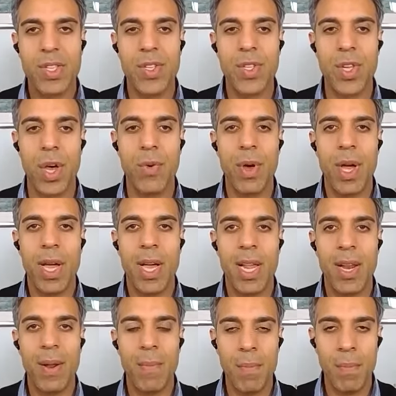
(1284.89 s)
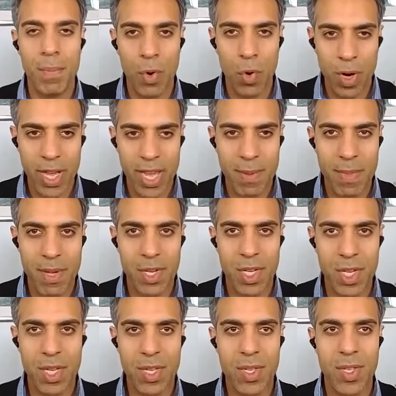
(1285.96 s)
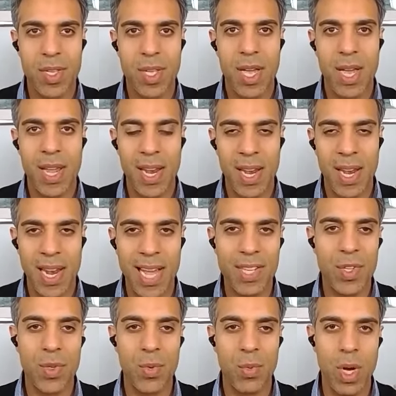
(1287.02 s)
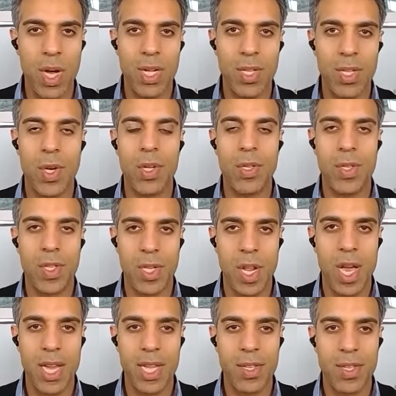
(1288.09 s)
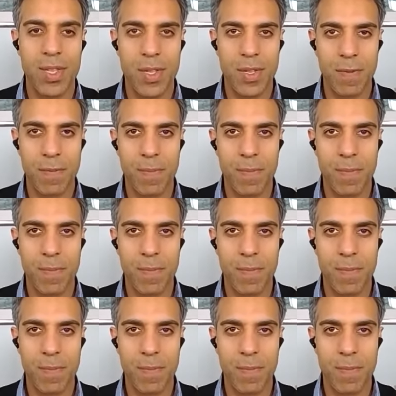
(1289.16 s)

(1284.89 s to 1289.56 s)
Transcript: So more images, less words on slides.